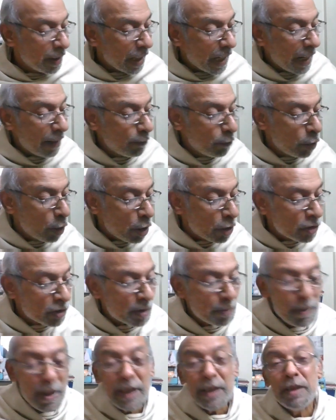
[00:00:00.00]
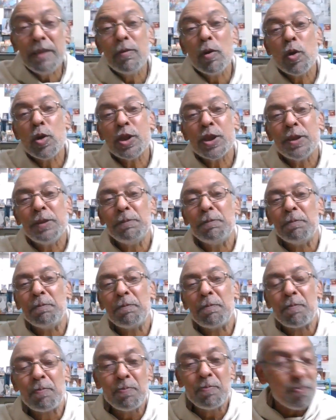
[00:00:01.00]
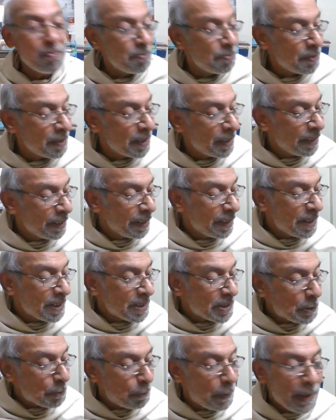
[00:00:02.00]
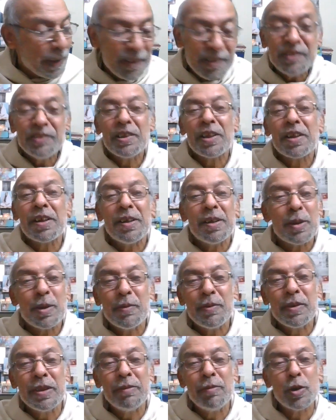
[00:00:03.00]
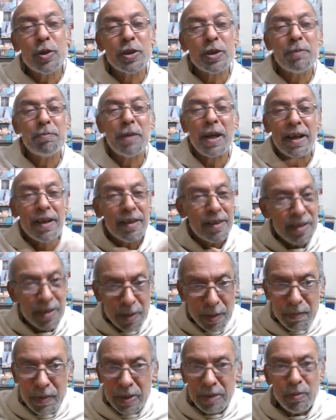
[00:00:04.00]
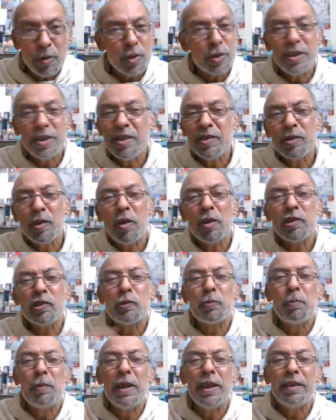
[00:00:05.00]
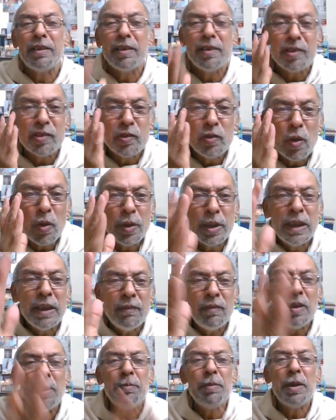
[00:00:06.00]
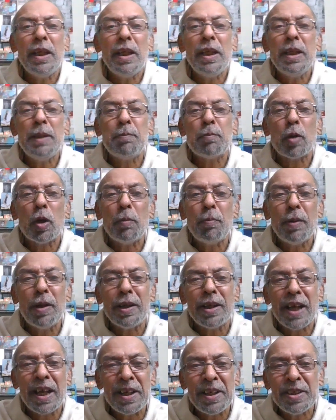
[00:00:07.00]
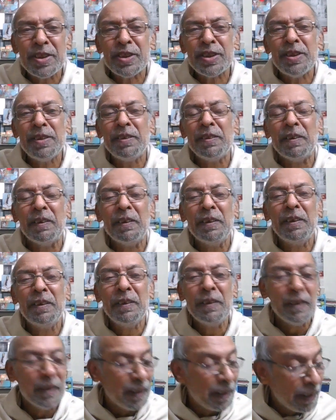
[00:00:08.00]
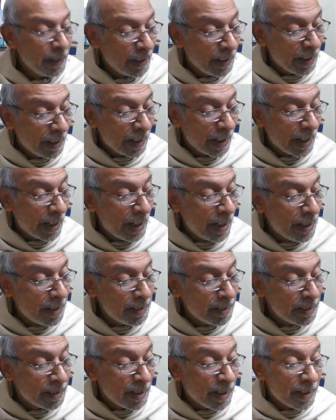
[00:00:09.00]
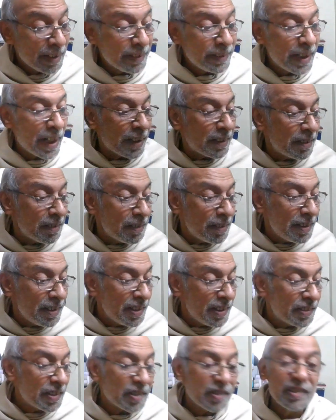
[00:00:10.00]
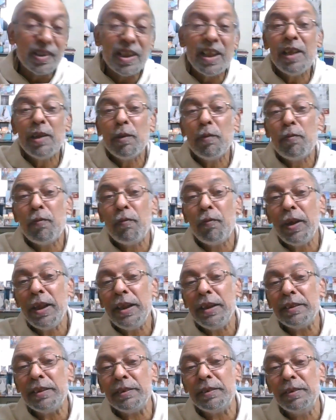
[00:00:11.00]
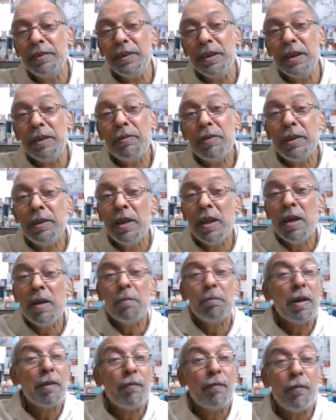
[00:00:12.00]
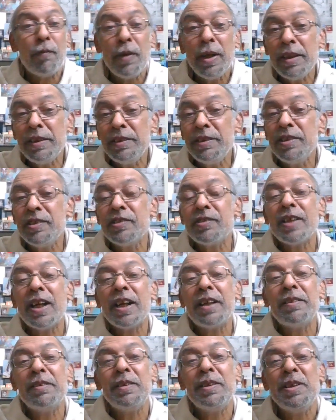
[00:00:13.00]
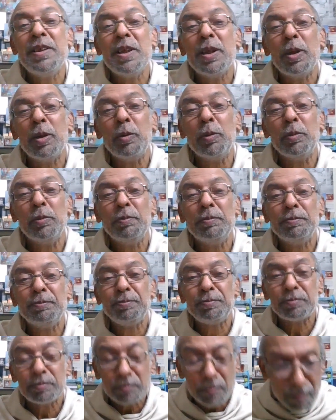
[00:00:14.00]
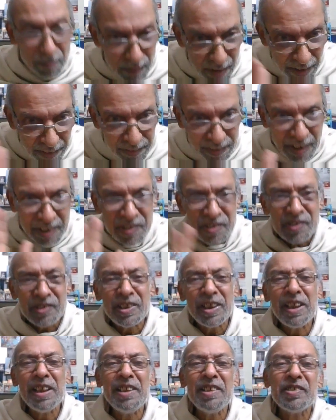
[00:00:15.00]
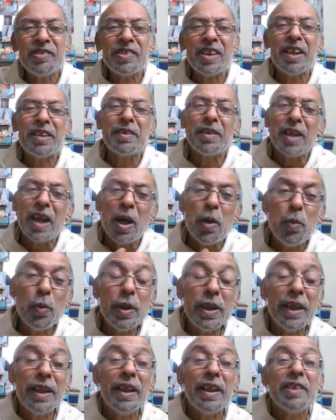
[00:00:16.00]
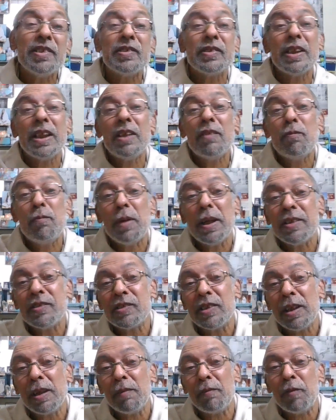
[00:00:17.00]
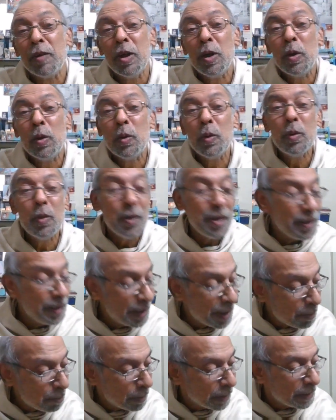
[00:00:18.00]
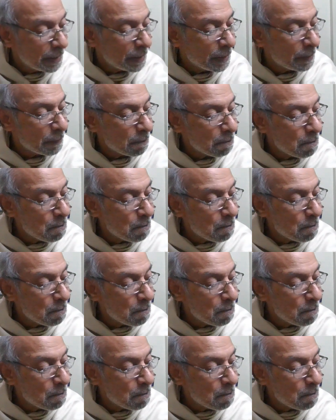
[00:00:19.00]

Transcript: I have lost my devotion. Split is the rudder of devotion. My rudder of devotion is all split. It is not giving any proper direction. And tattered is the sail of faith. Even my faith is tattered now. That sail is tattered. How can I save myself? Oh dear mother.